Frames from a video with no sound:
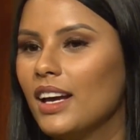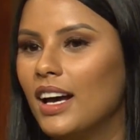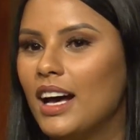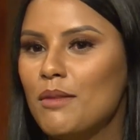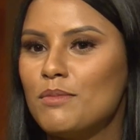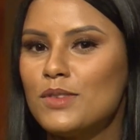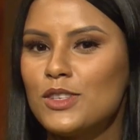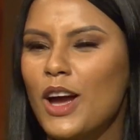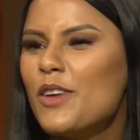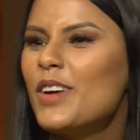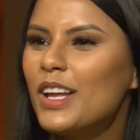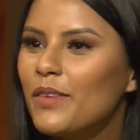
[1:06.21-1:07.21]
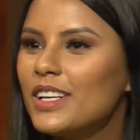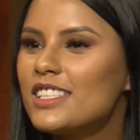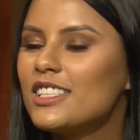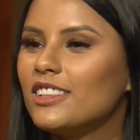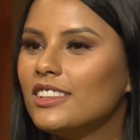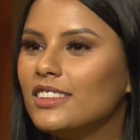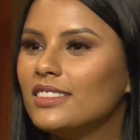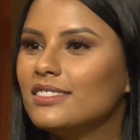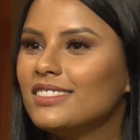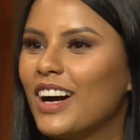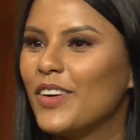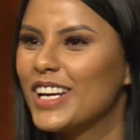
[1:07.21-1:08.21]
Um, so I really want to,
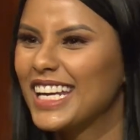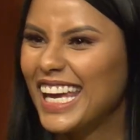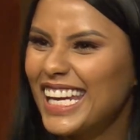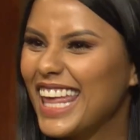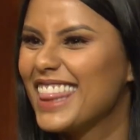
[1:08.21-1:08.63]
I want to get